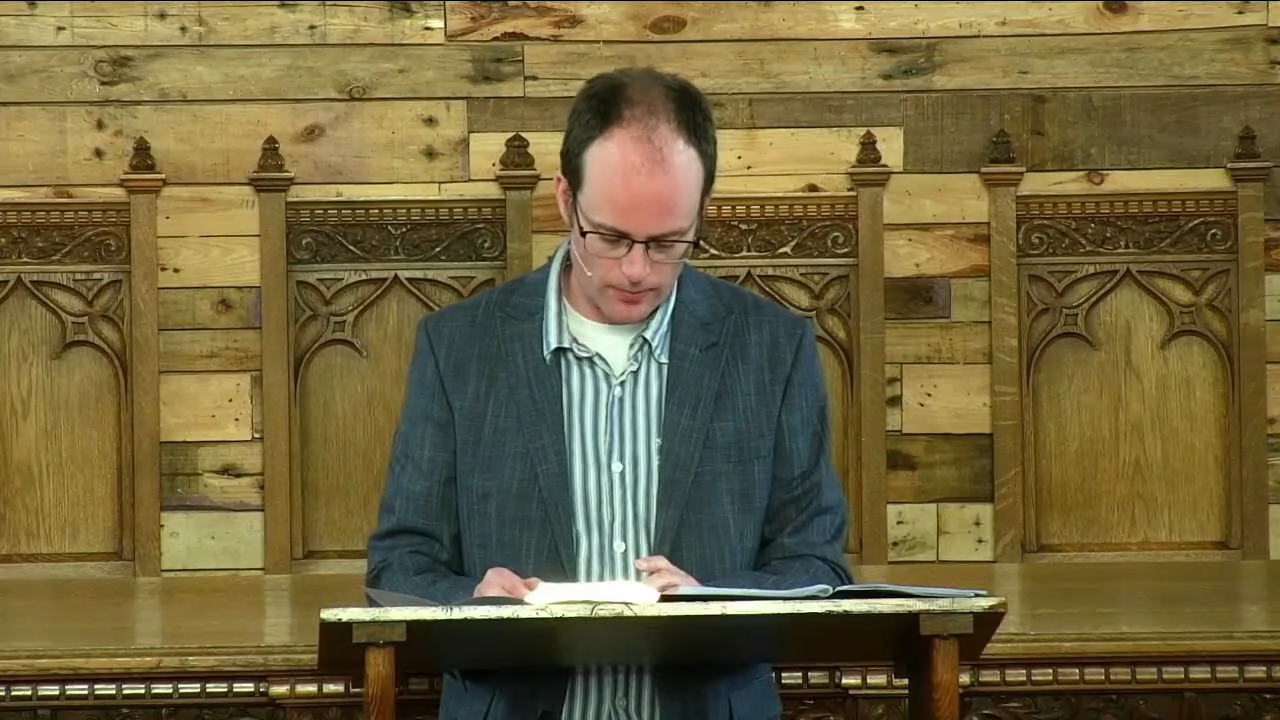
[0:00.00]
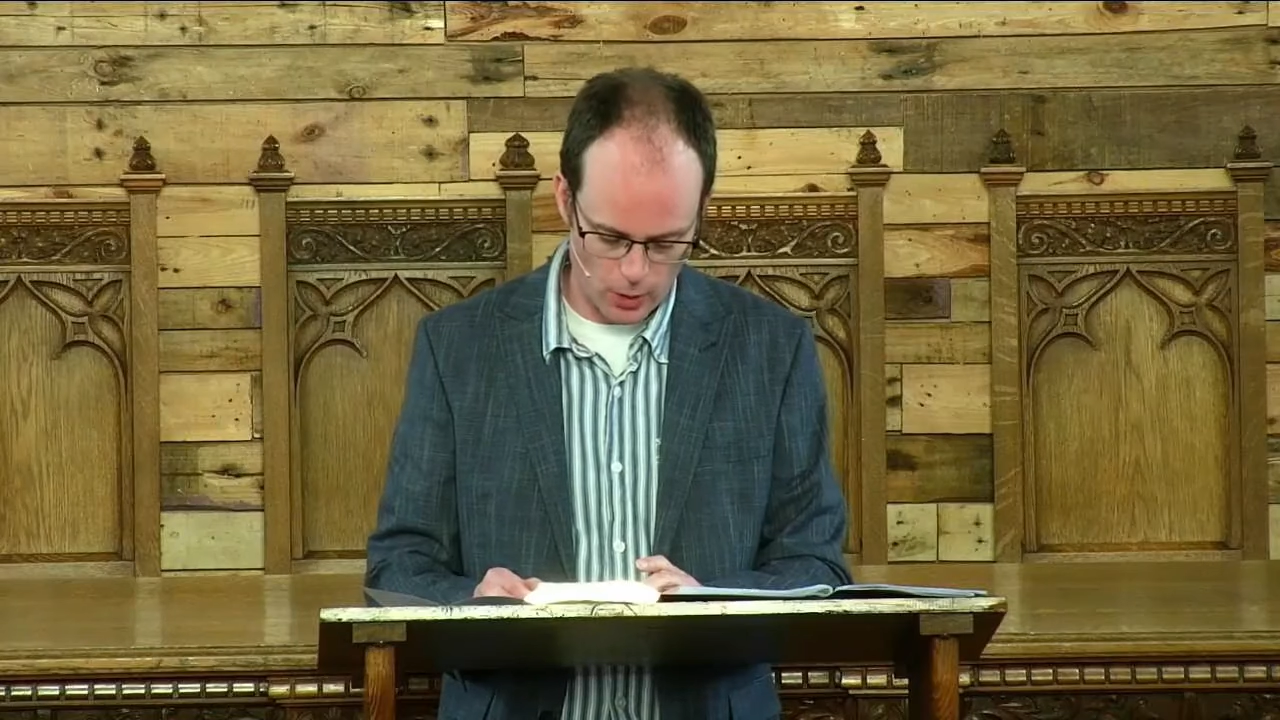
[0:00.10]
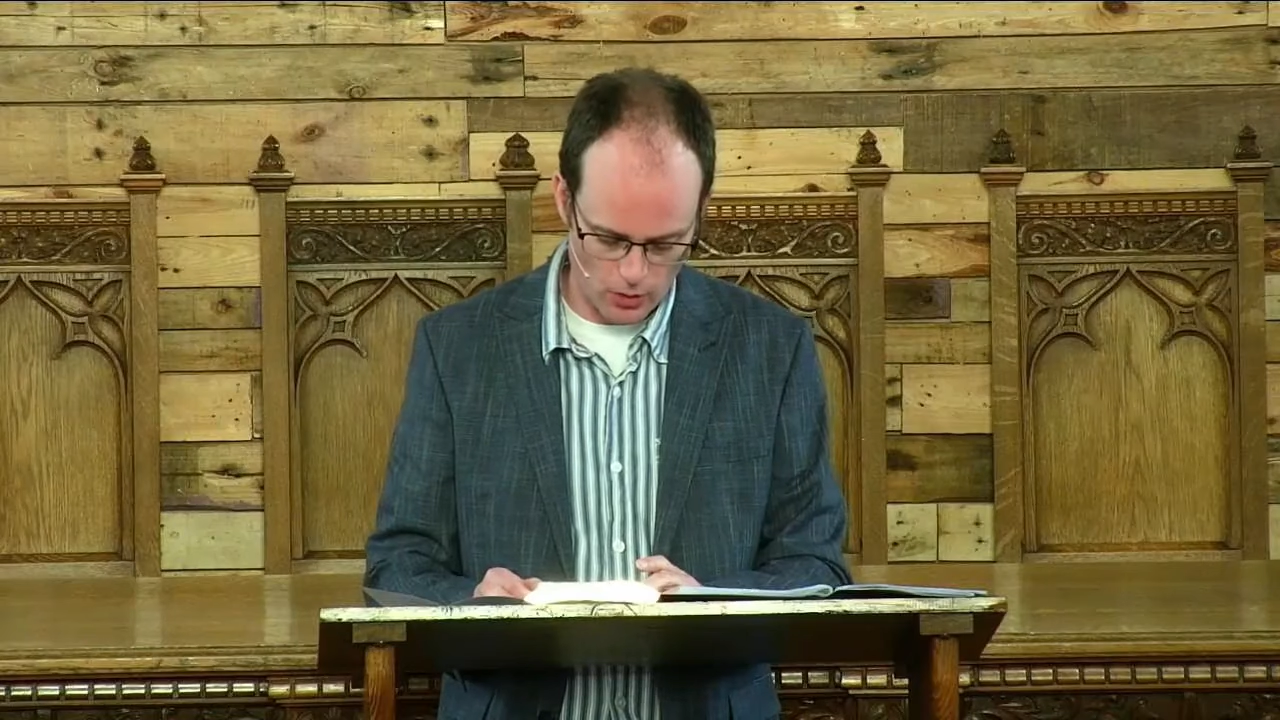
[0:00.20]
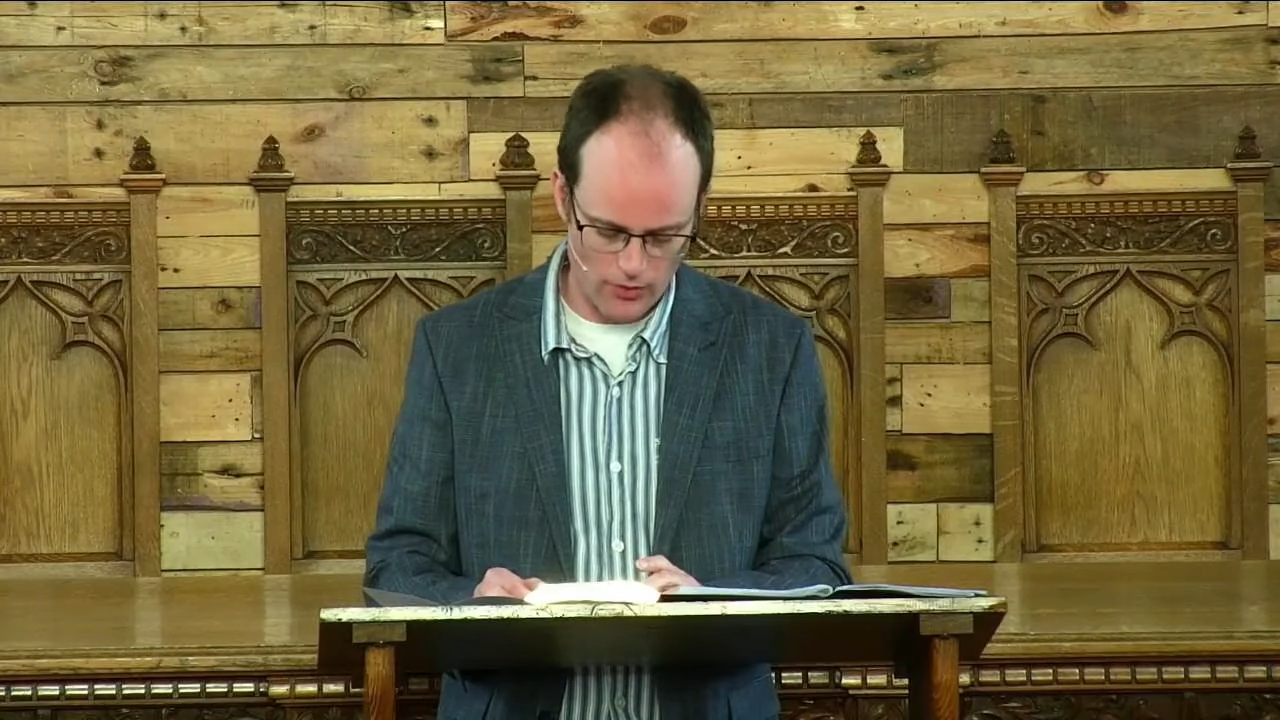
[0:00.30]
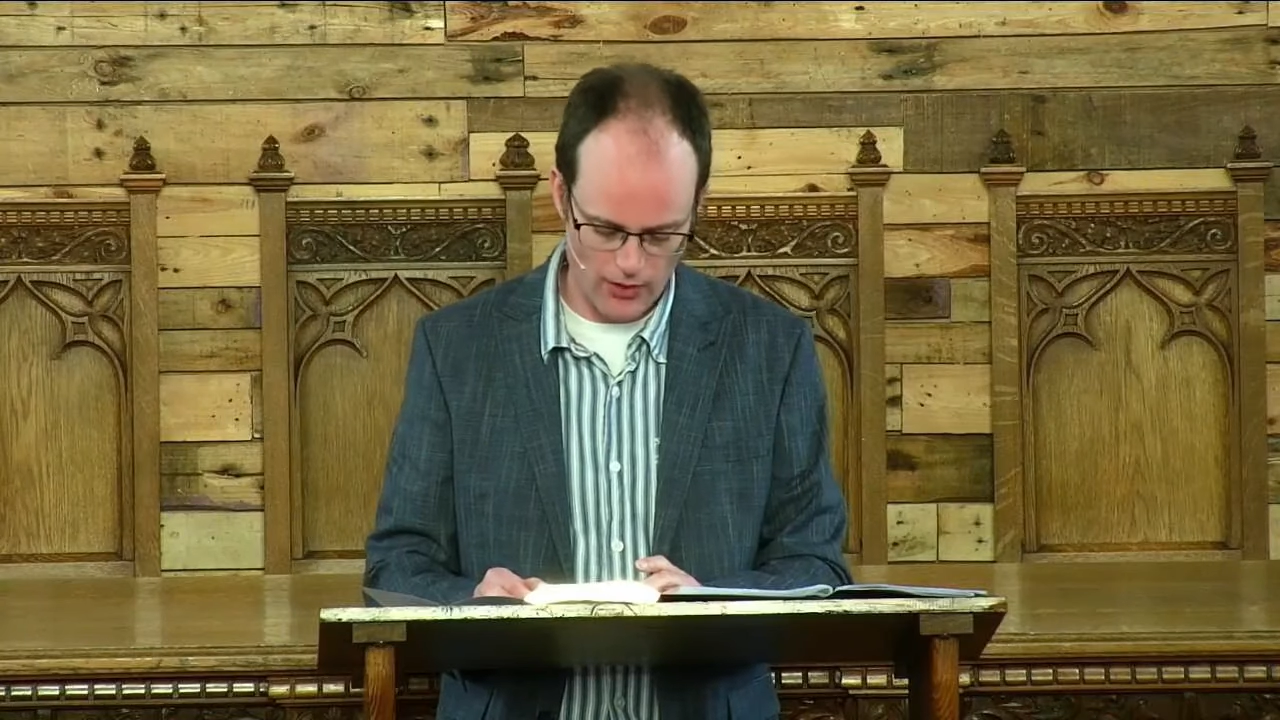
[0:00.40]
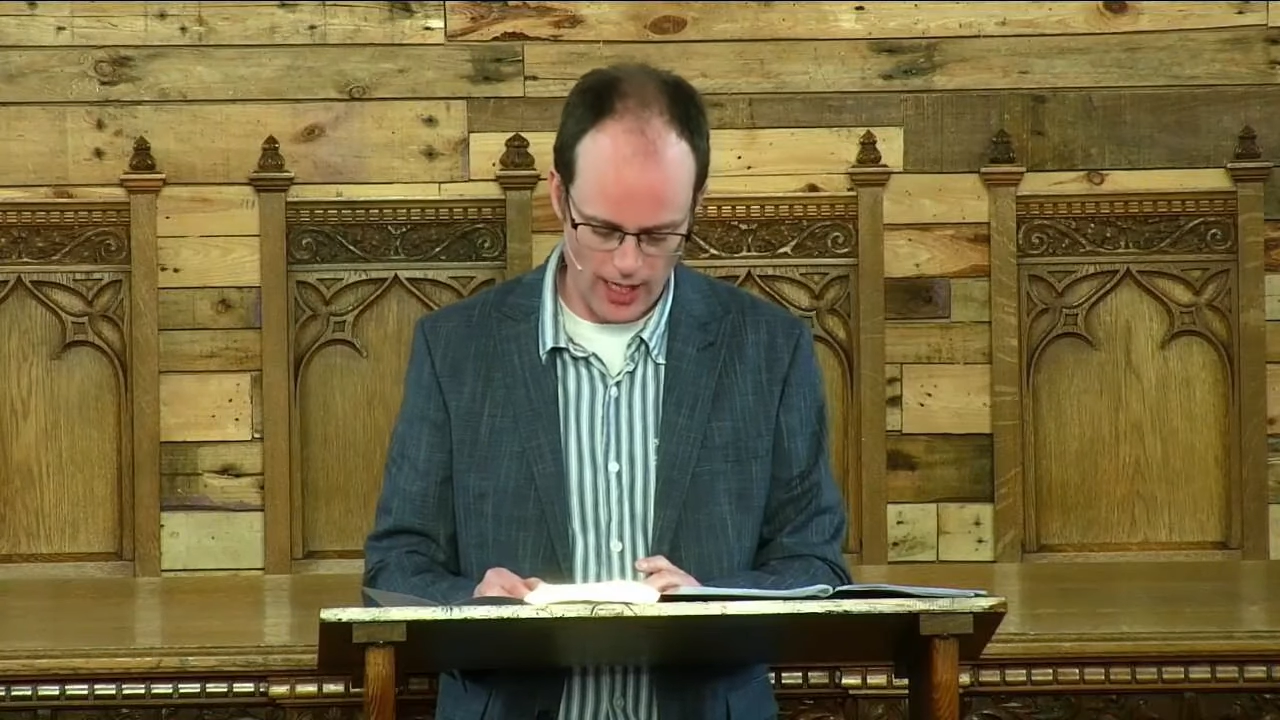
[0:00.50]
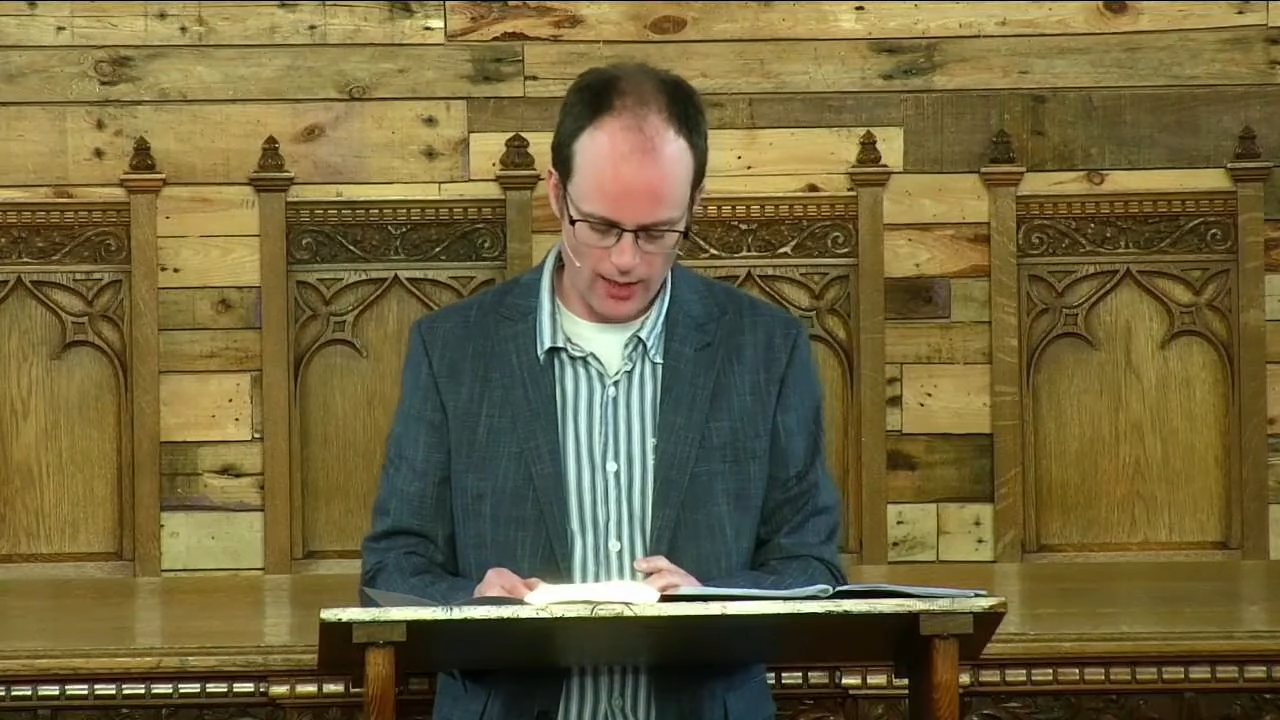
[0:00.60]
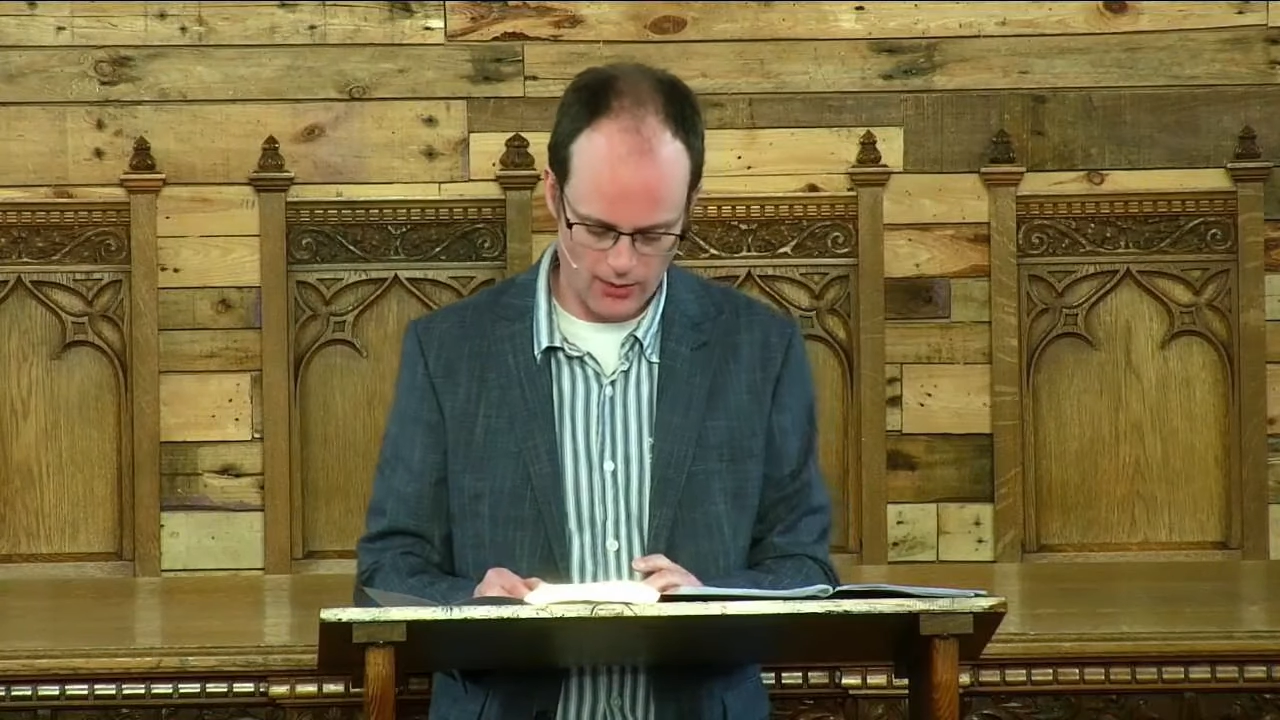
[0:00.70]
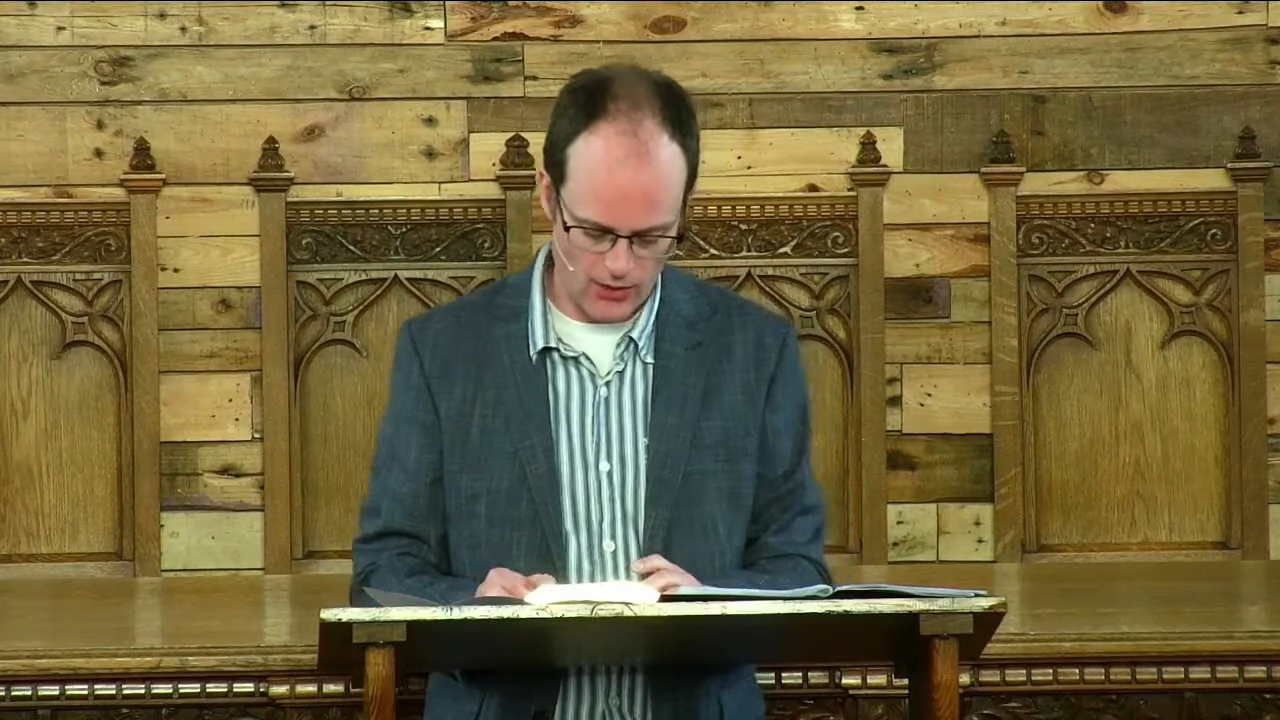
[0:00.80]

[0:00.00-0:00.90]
on that